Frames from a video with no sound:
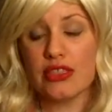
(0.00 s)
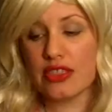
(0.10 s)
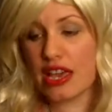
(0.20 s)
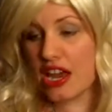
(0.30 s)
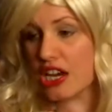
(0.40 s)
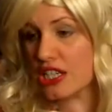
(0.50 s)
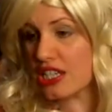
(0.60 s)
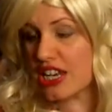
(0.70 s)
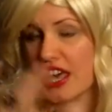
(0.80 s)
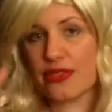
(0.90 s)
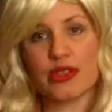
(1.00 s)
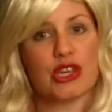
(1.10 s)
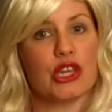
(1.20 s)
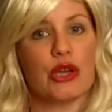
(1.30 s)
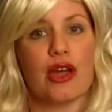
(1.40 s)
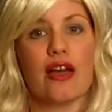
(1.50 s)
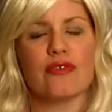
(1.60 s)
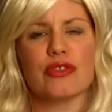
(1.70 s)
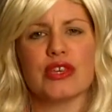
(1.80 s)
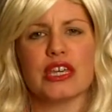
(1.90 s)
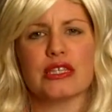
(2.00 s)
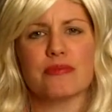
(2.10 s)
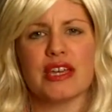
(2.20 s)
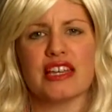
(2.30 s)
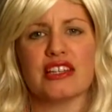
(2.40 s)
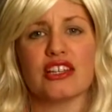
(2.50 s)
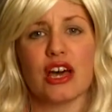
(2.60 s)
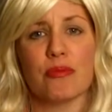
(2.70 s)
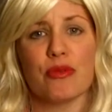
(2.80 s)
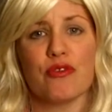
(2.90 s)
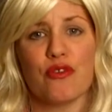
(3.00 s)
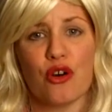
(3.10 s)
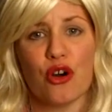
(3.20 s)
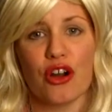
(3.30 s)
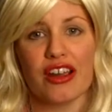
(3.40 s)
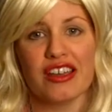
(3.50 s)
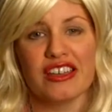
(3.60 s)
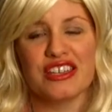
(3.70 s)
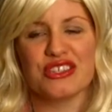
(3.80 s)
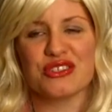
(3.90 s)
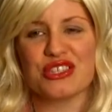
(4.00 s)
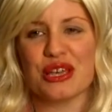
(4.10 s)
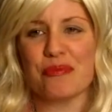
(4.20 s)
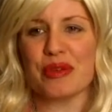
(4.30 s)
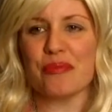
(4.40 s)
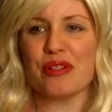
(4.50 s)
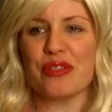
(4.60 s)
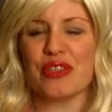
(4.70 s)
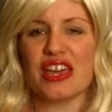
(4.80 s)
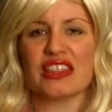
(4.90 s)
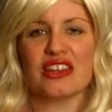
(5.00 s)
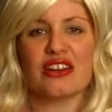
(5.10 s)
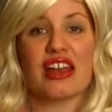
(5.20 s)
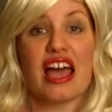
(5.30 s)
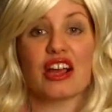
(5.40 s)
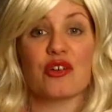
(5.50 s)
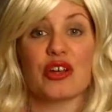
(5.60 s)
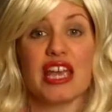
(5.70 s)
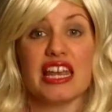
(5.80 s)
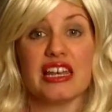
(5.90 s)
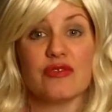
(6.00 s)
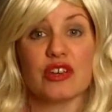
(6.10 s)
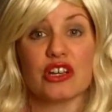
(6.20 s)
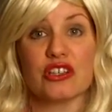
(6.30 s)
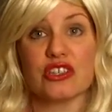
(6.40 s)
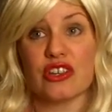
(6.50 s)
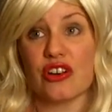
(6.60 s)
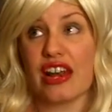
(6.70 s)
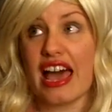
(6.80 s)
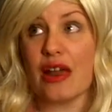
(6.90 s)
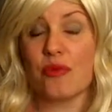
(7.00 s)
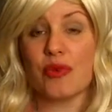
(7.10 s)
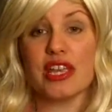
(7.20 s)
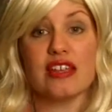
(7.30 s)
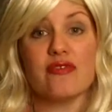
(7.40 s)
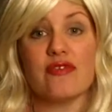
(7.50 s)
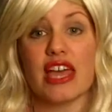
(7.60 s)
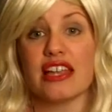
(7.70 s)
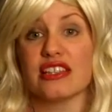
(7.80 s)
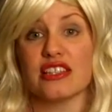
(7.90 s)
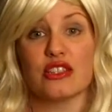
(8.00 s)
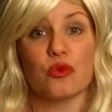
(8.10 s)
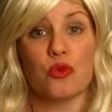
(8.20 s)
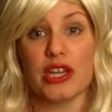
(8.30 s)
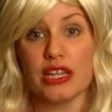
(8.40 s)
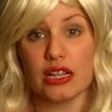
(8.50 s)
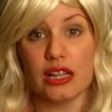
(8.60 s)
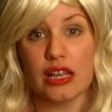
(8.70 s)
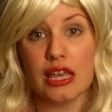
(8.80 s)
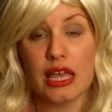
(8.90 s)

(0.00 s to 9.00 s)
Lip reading: There's nothing new. Everything's been done before. So some people think they're not creative because they're not reinventing the wheel.